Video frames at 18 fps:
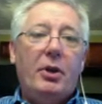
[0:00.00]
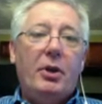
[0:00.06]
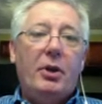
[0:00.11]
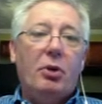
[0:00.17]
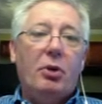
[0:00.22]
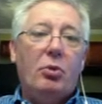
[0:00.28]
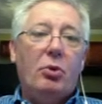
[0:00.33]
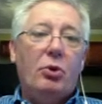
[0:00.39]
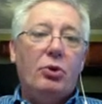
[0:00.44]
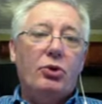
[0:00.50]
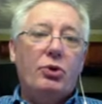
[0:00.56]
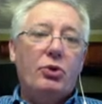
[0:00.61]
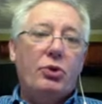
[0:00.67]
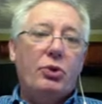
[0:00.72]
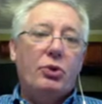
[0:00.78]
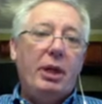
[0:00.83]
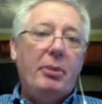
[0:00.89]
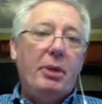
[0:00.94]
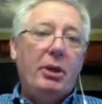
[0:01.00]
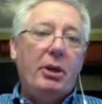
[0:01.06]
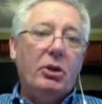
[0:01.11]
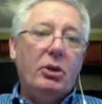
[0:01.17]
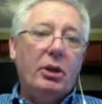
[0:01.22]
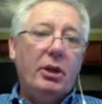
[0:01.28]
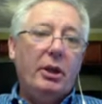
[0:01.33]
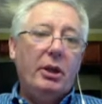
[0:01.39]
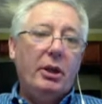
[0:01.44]
a little more dreamy
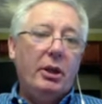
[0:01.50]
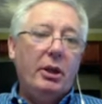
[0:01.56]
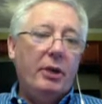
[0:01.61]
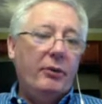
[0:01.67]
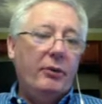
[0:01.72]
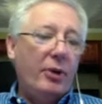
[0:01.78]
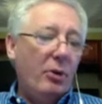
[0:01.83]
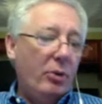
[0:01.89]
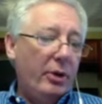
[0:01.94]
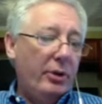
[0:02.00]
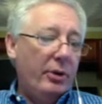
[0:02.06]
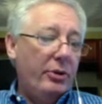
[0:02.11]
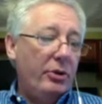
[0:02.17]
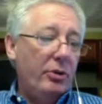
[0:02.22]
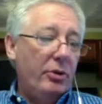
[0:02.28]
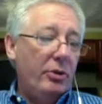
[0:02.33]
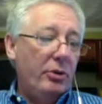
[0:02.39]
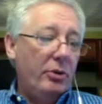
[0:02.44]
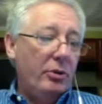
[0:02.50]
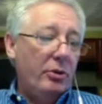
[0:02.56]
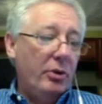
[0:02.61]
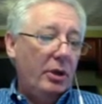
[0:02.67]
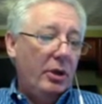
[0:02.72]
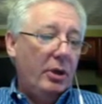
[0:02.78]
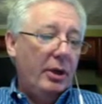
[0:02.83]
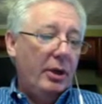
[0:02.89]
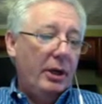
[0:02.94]
looking if I wanted to.
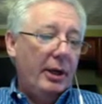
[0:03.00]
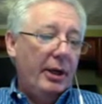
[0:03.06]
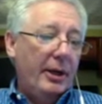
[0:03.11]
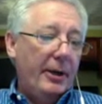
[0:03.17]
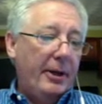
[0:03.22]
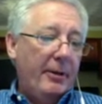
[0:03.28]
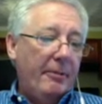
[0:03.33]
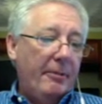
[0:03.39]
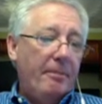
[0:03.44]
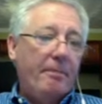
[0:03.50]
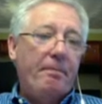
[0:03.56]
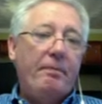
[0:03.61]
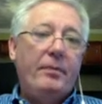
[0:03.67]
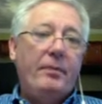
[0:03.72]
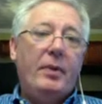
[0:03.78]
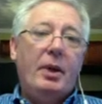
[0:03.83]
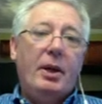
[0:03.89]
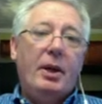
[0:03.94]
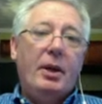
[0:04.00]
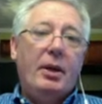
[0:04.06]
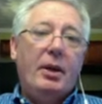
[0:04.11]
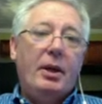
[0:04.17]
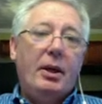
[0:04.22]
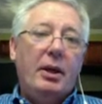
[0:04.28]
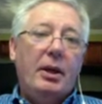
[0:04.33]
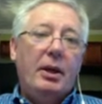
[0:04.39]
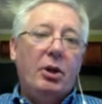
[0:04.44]
And
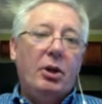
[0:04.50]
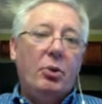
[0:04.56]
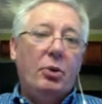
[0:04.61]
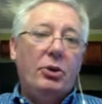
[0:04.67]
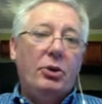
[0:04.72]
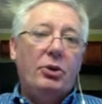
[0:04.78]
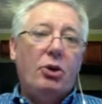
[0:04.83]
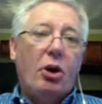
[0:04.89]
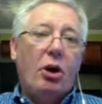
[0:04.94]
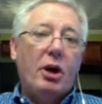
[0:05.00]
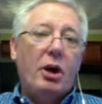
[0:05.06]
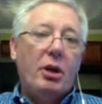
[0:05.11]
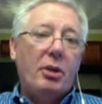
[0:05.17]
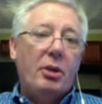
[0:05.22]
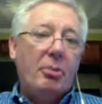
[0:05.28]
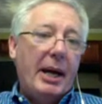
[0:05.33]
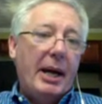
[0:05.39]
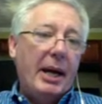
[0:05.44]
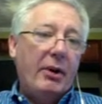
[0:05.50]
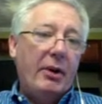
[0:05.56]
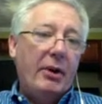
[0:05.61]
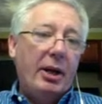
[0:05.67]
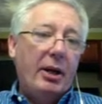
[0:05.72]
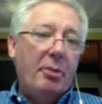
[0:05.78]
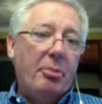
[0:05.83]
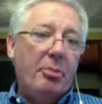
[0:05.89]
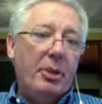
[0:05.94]
here we'll darken the
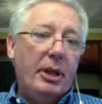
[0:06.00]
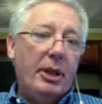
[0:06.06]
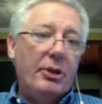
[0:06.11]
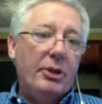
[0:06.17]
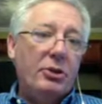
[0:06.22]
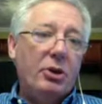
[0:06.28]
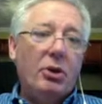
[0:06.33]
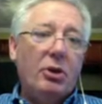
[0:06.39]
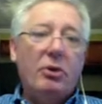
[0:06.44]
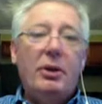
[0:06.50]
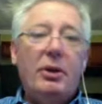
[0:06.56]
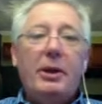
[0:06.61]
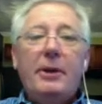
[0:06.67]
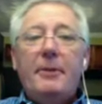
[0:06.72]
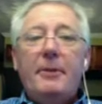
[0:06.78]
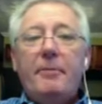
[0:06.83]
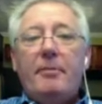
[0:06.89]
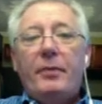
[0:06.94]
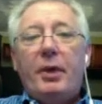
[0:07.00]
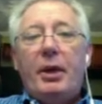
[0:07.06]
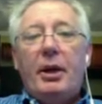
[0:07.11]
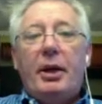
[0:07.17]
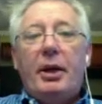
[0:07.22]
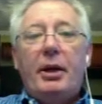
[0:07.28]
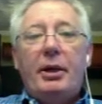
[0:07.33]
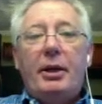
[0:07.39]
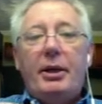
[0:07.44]
background a bit. So
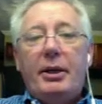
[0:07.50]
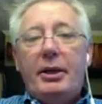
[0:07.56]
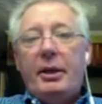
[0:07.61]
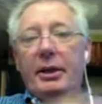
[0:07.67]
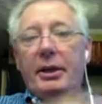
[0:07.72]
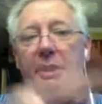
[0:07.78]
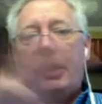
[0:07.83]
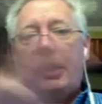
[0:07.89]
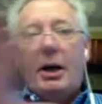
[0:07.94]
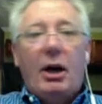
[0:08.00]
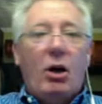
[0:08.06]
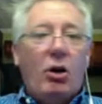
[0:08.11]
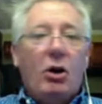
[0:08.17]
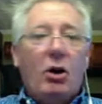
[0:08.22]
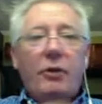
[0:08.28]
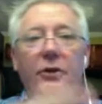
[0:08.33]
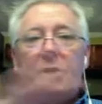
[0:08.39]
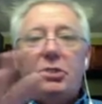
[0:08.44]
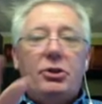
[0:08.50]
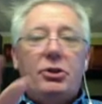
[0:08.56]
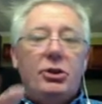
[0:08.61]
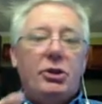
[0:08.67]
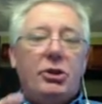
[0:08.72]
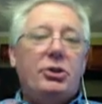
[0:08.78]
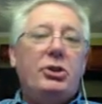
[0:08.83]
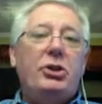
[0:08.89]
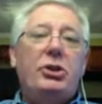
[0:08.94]
all of this
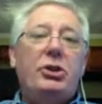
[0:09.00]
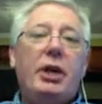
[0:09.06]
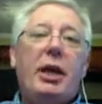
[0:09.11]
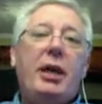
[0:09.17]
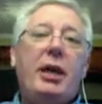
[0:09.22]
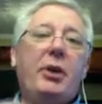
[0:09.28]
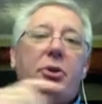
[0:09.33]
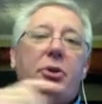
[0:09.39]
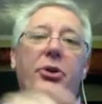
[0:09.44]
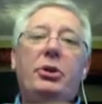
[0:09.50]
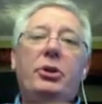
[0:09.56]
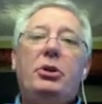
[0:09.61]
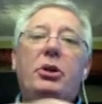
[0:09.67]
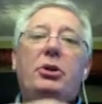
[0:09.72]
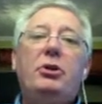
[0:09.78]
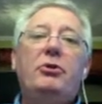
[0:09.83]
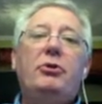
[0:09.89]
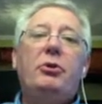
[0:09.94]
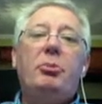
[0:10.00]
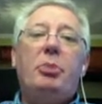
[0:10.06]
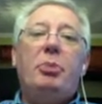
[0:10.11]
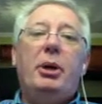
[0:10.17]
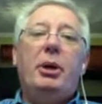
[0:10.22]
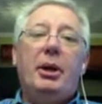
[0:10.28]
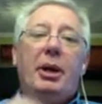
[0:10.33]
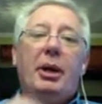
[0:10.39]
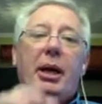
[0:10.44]
is to say, with the touch of a
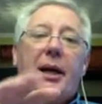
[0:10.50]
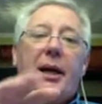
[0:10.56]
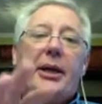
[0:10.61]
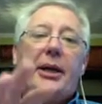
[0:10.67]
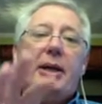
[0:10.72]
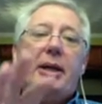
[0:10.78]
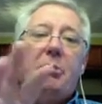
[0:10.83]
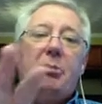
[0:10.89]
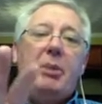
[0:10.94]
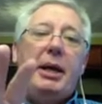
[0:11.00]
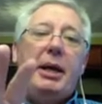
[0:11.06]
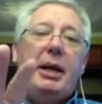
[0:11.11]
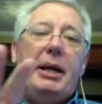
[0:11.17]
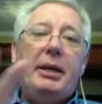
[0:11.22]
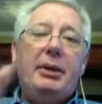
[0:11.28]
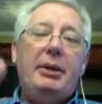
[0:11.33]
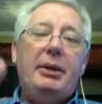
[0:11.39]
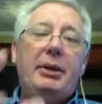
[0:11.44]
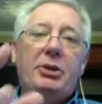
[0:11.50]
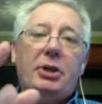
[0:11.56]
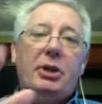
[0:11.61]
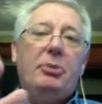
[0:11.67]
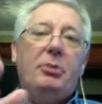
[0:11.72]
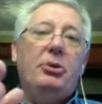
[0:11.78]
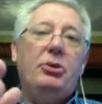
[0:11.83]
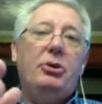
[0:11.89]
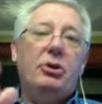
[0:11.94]
button, I can make these
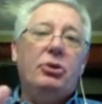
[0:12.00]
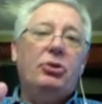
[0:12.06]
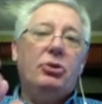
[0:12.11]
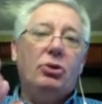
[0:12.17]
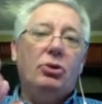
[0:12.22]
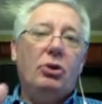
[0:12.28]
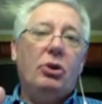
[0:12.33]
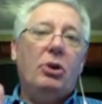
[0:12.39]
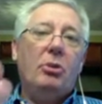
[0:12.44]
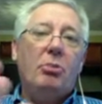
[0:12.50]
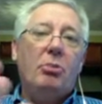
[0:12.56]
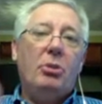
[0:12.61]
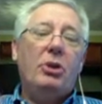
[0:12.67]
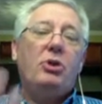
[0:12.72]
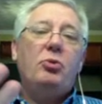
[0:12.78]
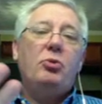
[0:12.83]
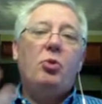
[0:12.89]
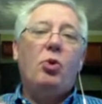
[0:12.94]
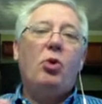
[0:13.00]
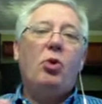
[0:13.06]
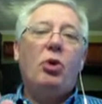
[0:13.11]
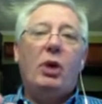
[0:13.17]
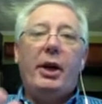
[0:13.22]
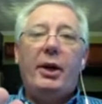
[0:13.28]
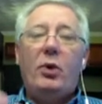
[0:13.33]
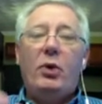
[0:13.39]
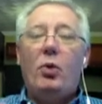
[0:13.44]
images look much more
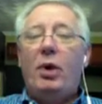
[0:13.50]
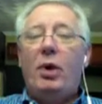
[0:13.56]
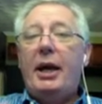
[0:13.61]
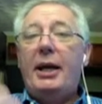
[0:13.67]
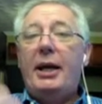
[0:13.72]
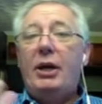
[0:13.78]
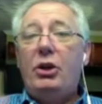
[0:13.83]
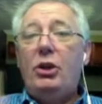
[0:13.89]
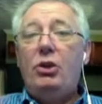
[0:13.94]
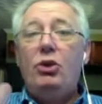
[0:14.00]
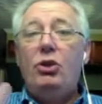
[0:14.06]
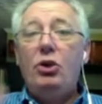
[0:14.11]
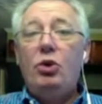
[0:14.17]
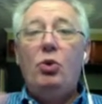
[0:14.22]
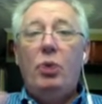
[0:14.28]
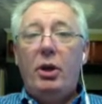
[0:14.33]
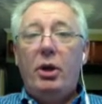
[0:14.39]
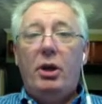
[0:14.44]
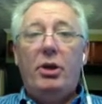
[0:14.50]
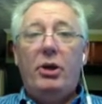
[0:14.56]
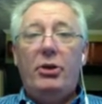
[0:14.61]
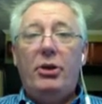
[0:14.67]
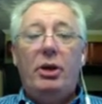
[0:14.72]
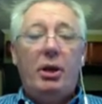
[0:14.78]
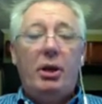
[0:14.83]
like what I can do with